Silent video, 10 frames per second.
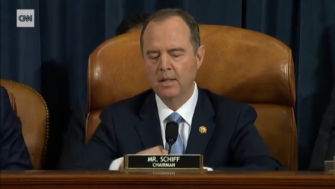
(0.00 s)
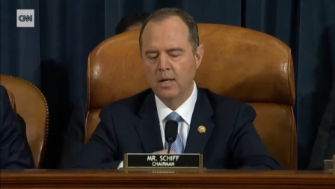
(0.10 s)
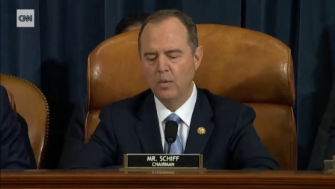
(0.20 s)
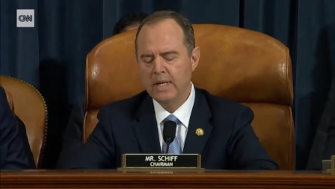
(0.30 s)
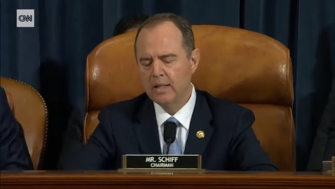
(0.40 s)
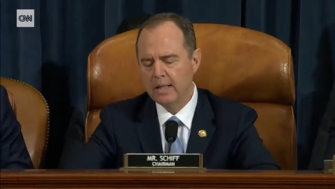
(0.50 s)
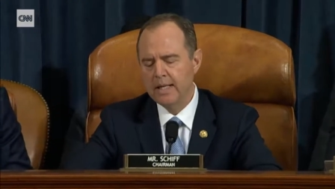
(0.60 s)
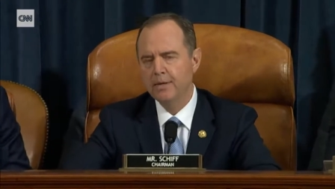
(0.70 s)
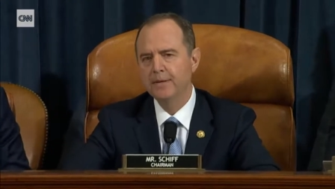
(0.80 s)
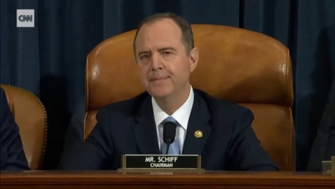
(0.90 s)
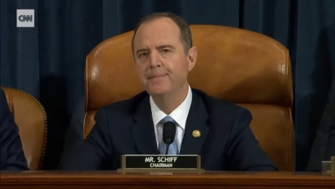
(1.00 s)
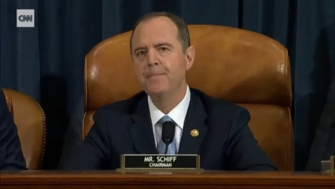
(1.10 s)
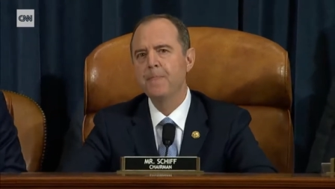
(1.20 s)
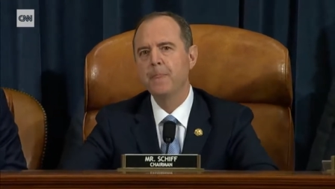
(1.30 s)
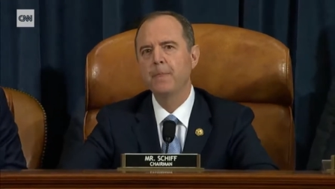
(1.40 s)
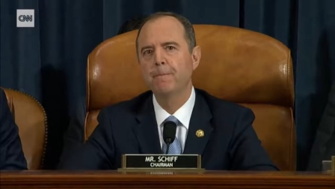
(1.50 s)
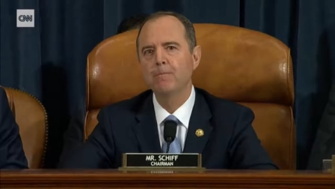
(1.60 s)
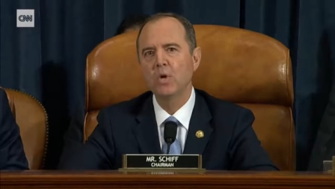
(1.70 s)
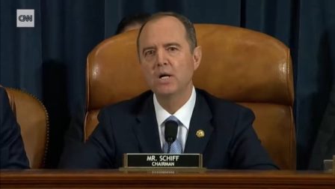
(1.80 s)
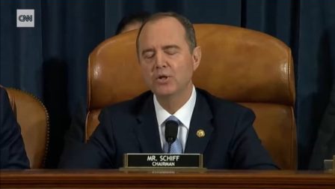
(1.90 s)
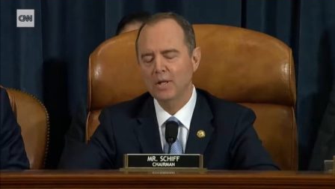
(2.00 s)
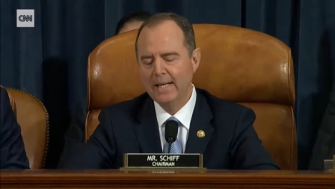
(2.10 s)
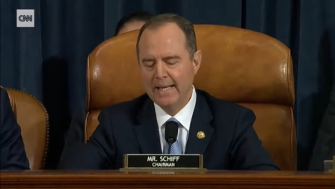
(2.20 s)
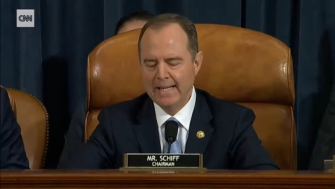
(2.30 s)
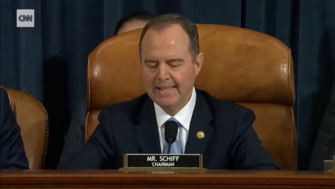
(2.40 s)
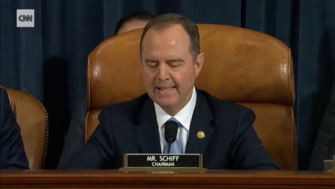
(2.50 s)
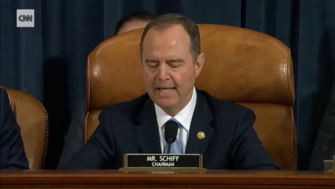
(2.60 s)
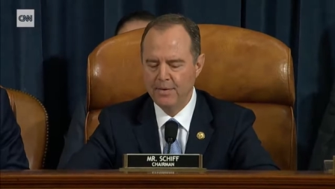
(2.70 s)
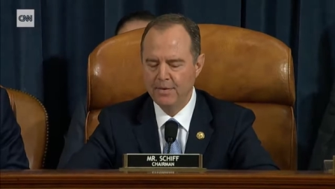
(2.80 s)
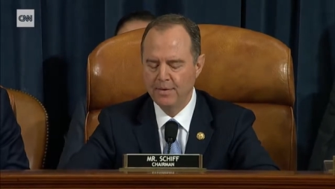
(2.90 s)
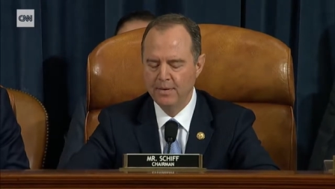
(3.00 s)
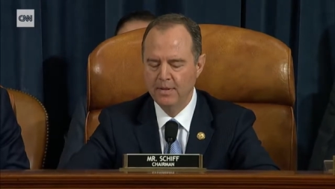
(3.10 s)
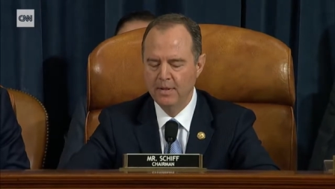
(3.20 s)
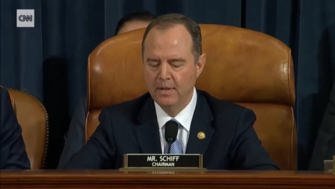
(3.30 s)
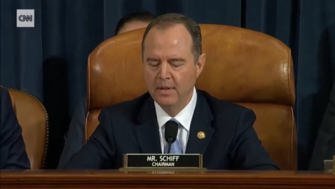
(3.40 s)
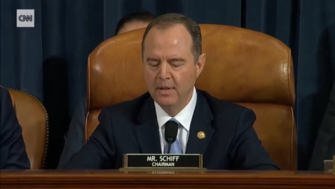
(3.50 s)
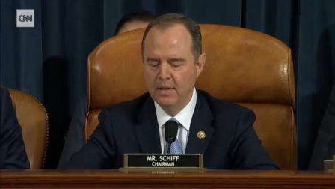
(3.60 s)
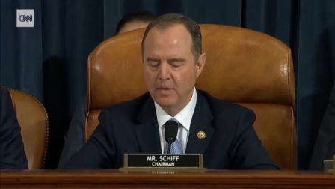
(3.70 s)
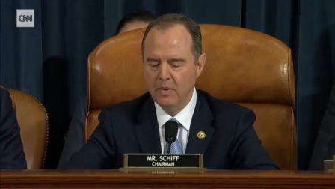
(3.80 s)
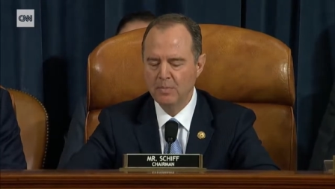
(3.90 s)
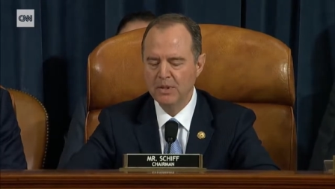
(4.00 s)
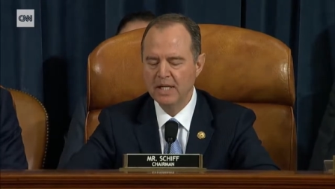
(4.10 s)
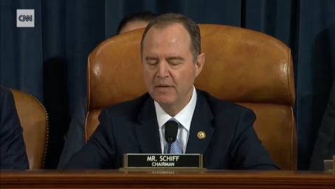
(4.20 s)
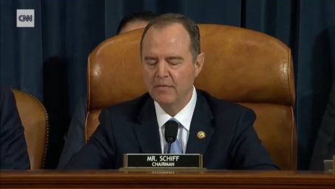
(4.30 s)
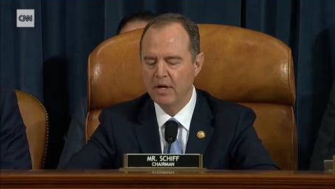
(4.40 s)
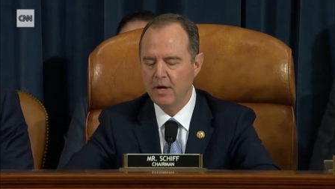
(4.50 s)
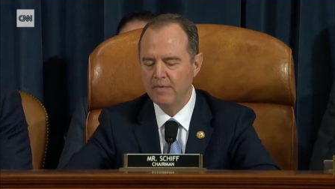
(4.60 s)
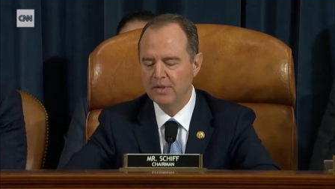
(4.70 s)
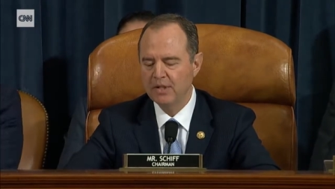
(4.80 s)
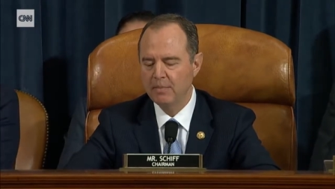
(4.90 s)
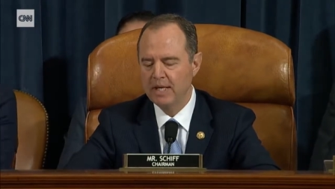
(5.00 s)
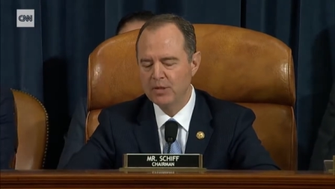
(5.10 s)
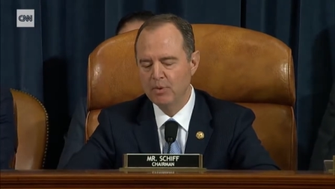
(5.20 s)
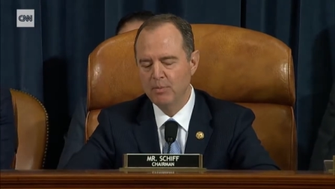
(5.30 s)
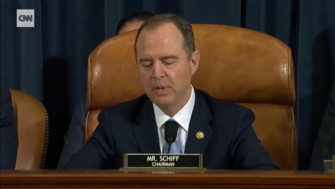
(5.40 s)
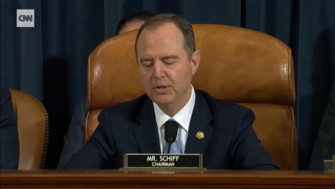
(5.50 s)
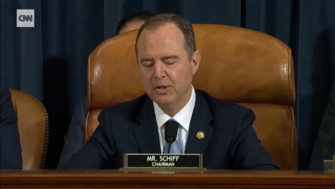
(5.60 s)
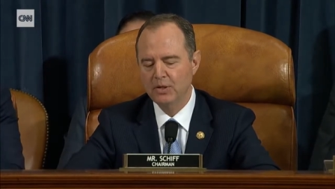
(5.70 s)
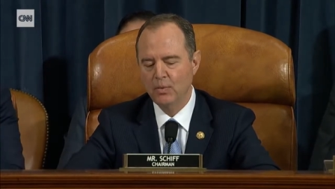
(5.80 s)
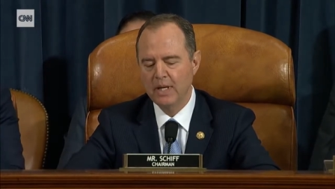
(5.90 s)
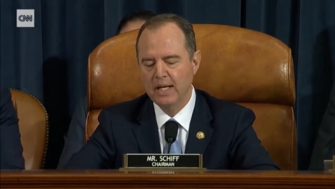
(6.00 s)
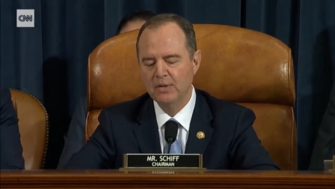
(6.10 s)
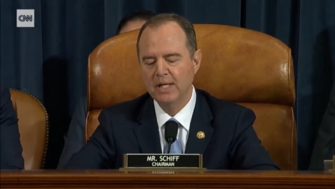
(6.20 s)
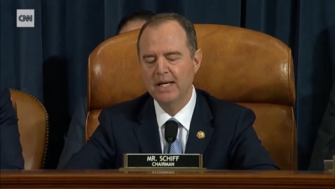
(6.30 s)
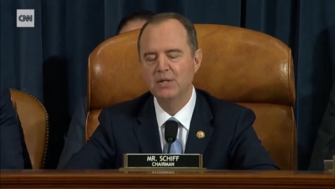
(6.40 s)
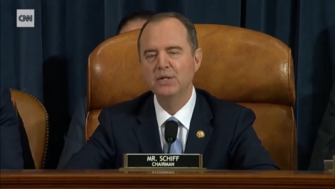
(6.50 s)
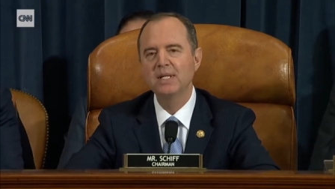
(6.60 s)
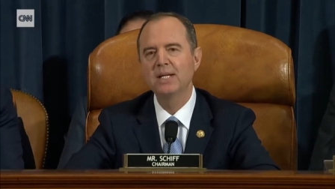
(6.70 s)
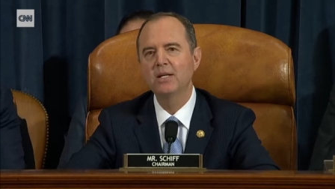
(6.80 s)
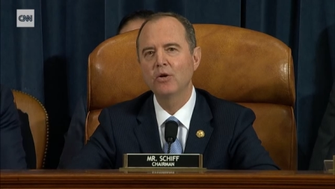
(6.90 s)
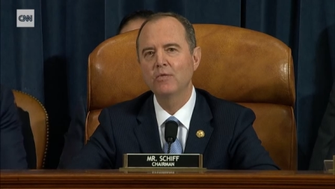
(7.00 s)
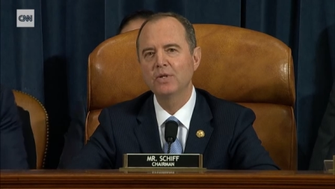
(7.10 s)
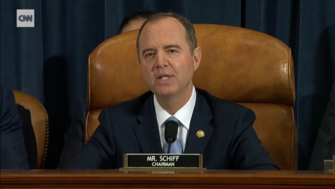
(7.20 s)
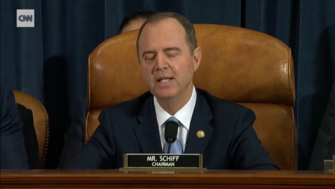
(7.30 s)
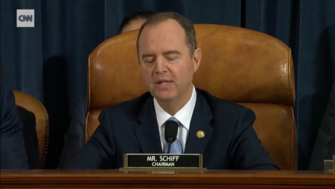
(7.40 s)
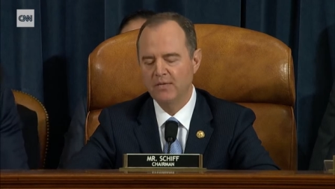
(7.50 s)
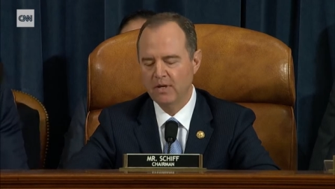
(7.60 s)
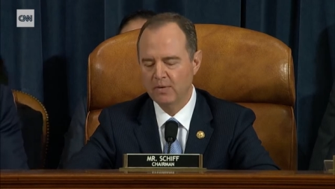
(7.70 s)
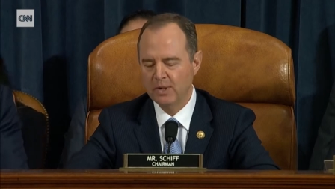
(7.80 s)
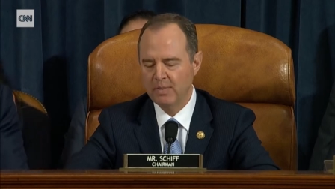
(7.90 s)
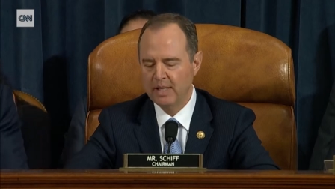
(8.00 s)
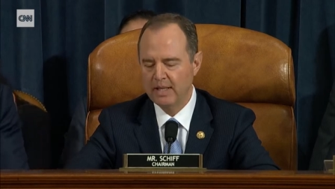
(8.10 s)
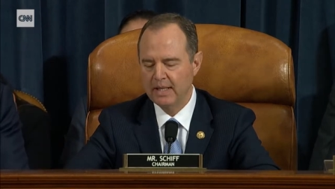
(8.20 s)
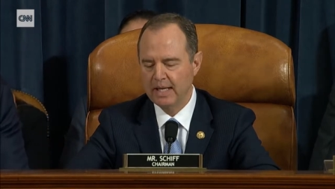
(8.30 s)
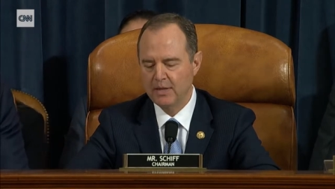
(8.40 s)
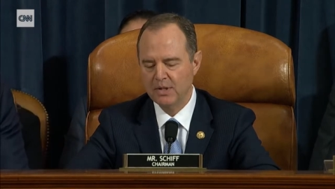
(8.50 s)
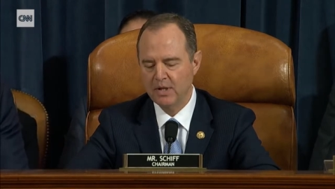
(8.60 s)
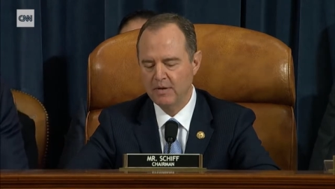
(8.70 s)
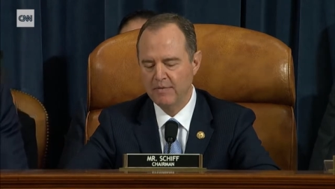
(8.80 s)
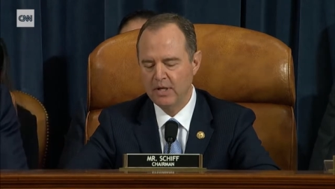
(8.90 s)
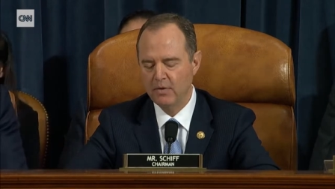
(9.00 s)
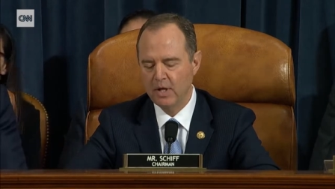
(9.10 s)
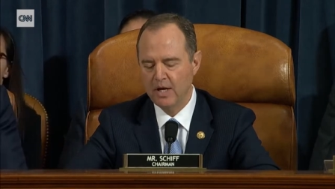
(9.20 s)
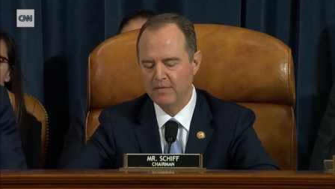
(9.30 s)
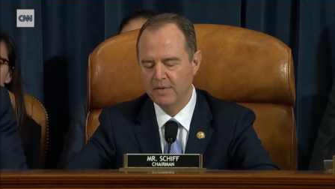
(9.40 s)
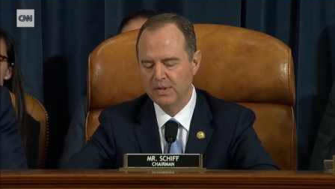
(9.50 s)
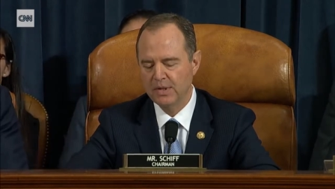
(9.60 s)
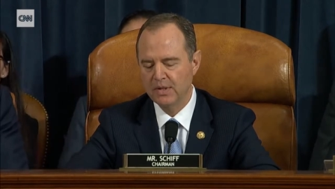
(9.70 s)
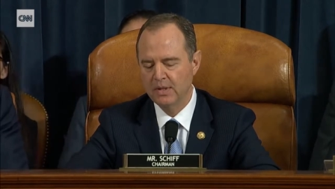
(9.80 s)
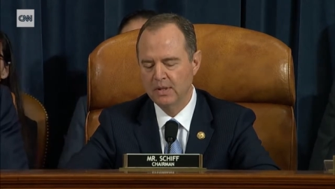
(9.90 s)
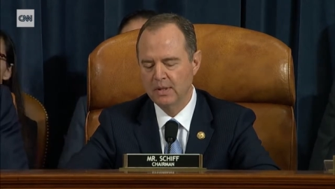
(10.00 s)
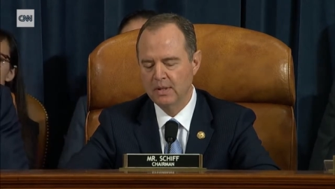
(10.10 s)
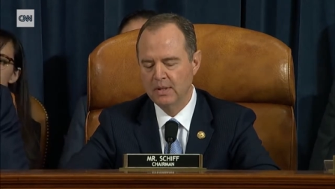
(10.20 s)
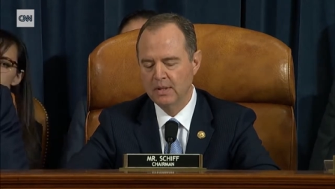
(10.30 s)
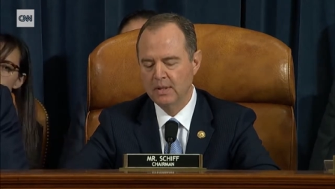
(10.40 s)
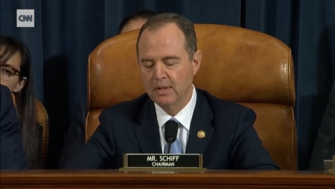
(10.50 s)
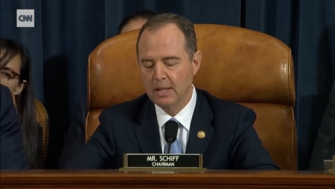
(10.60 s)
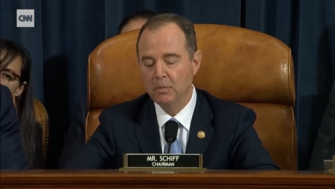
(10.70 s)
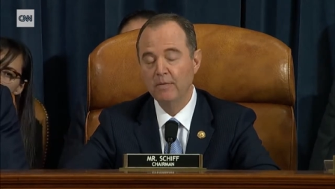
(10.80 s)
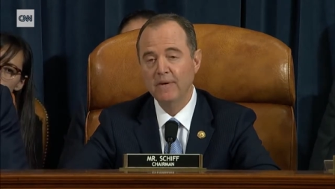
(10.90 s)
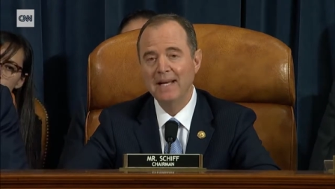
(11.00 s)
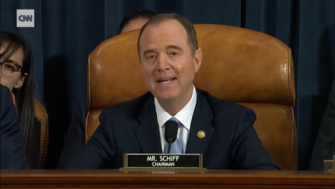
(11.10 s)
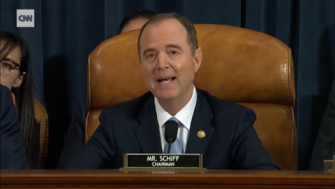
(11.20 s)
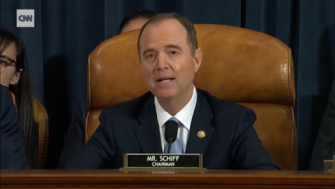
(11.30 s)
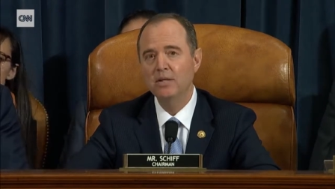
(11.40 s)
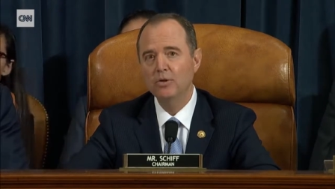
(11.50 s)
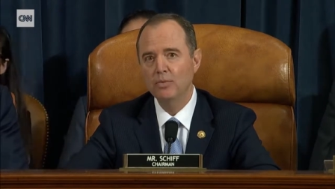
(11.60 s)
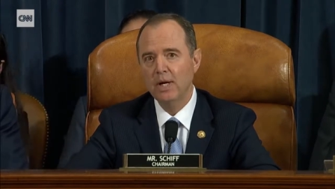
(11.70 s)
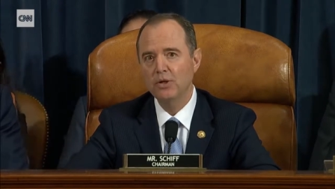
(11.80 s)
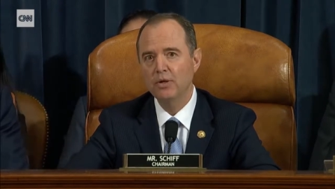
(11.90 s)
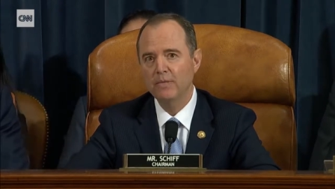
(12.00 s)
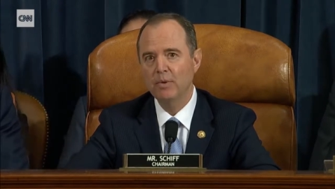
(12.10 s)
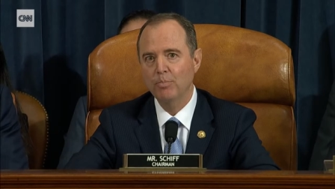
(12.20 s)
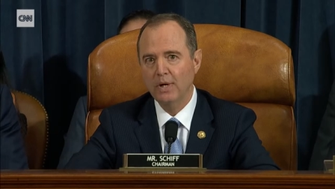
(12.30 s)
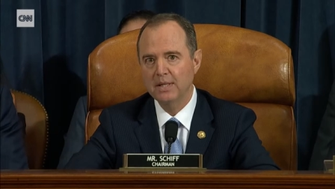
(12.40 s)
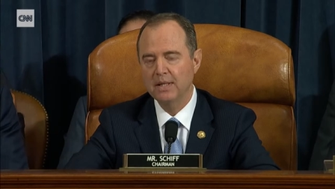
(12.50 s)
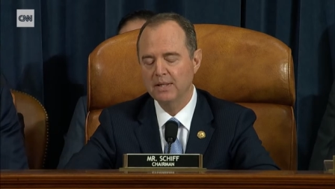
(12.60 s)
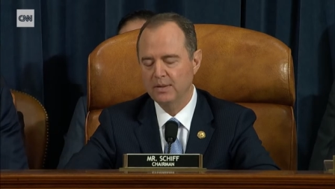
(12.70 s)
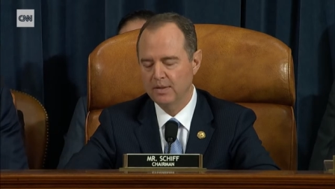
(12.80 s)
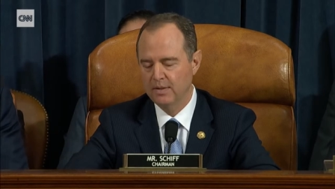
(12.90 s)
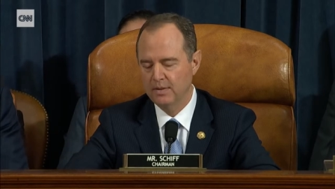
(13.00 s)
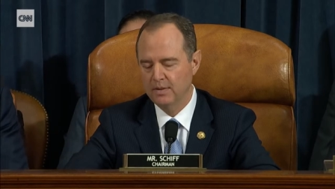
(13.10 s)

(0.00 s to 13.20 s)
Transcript: A week later, on July 18th, a representative of the Office of Management and Budget, the White House agency that oversees federal spending, announced on a video conference that Mulvaney, at the direction of the president,